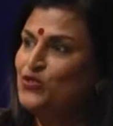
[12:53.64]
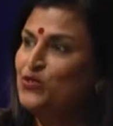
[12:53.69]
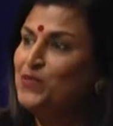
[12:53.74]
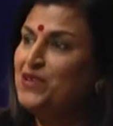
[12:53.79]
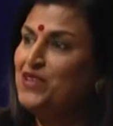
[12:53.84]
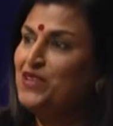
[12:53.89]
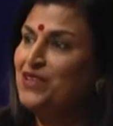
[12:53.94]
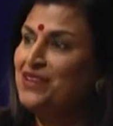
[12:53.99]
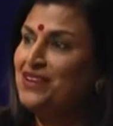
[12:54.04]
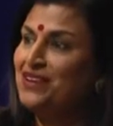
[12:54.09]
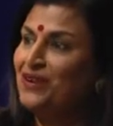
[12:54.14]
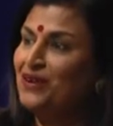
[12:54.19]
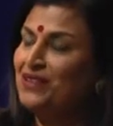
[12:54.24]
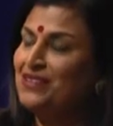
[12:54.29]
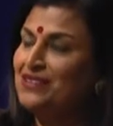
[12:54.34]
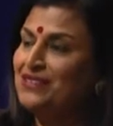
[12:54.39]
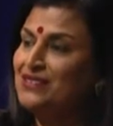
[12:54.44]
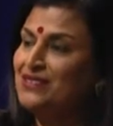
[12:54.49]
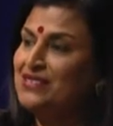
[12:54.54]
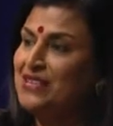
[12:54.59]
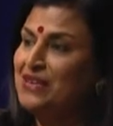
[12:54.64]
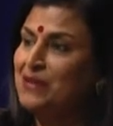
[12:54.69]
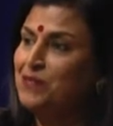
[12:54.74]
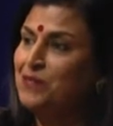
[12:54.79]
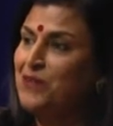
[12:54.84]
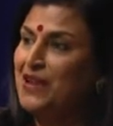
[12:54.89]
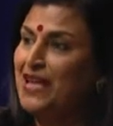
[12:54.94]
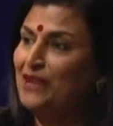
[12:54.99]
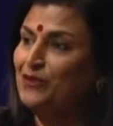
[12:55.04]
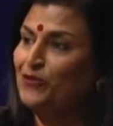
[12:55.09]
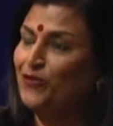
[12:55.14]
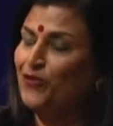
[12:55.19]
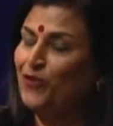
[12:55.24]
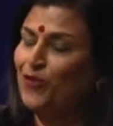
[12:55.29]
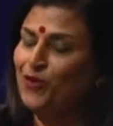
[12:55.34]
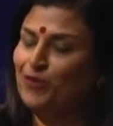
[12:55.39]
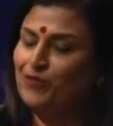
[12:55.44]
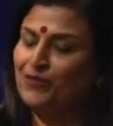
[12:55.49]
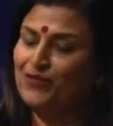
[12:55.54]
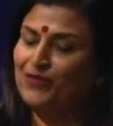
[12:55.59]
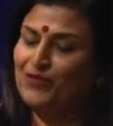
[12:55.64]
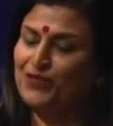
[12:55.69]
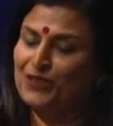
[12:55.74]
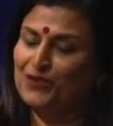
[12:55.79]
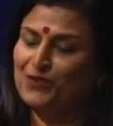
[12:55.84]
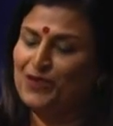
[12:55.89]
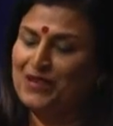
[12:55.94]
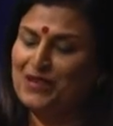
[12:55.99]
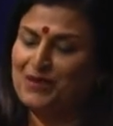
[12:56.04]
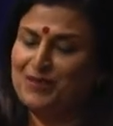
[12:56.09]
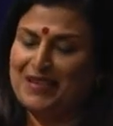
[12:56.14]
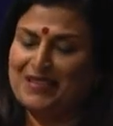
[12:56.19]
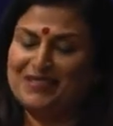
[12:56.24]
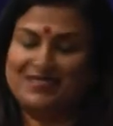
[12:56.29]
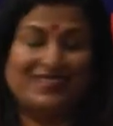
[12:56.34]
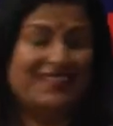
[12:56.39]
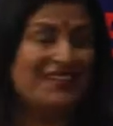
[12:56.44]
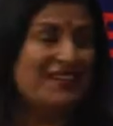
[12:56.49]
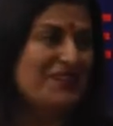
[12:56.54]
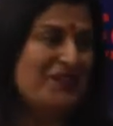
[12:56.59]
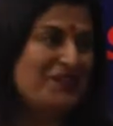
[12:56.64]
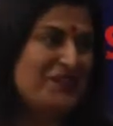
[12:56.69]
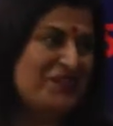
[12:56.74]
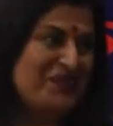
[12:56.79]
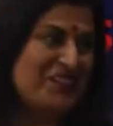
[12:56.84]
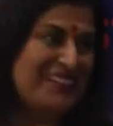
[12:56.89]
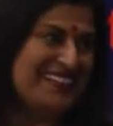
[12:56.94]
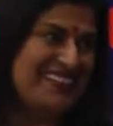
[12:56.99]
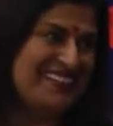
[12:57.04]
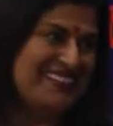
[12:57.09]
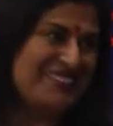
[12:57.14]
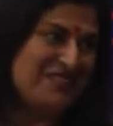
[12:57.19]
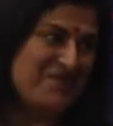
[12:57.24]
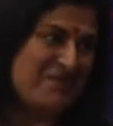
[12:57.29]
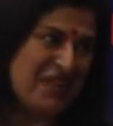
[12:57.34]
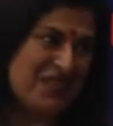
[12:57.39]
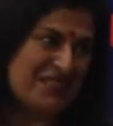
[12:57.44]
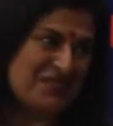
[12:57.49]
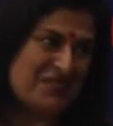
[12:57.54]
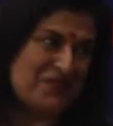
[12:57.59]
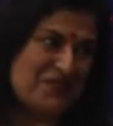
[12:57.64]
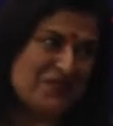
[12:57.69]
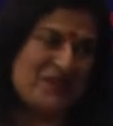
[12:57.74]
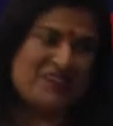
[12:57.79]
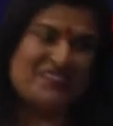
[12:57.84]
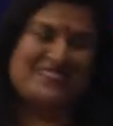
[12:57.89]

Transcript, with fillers: to be on the same platform with one of my senior colleagues, Ambassador